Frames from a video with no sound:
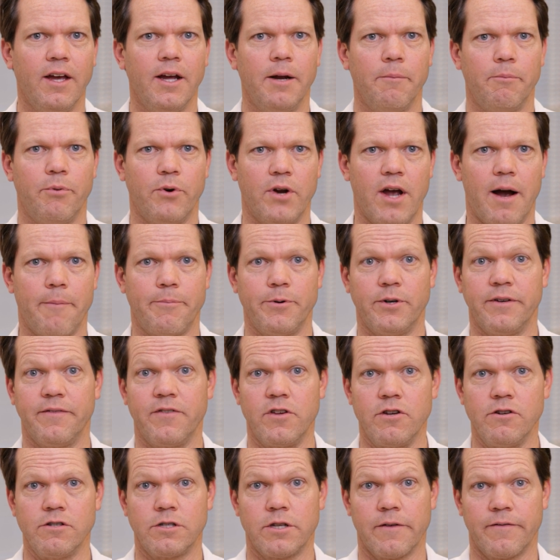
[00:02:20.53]
Preoperative
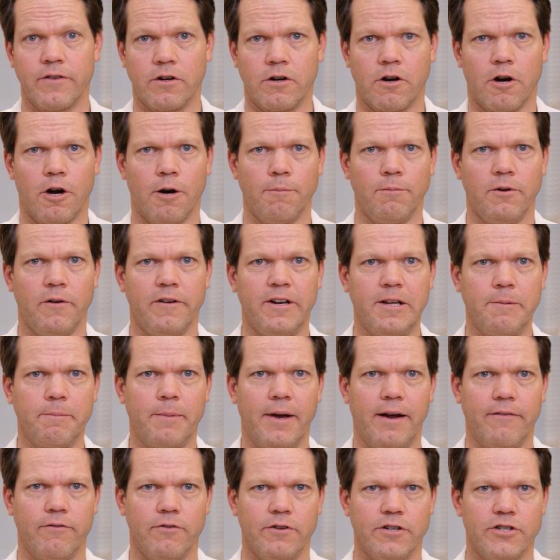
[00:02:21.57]
use of a carb-loading
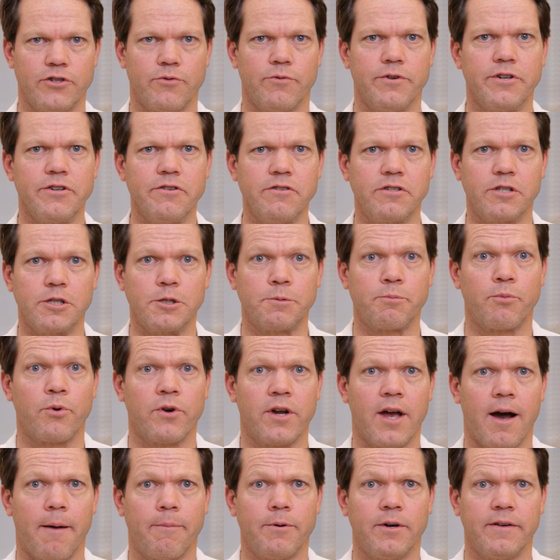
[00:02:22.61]
beverage reduces
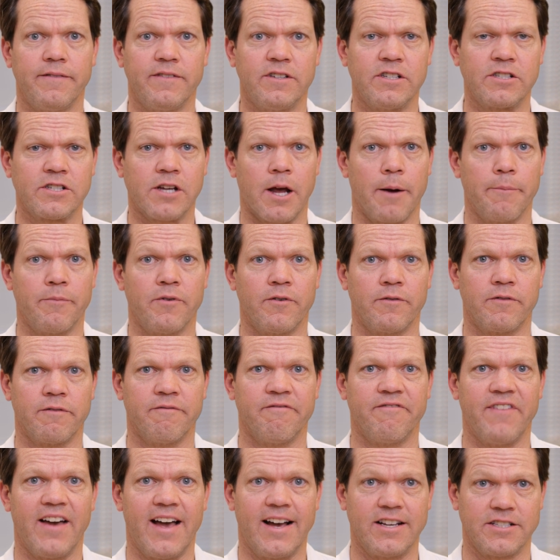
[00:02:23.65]
preoperative discomfort from
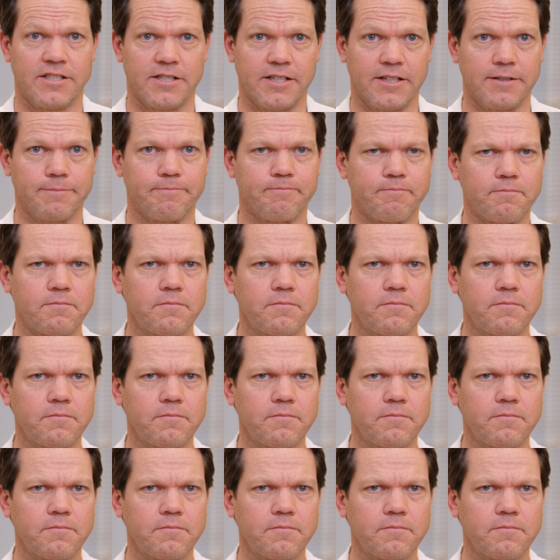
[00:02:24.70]
fasting,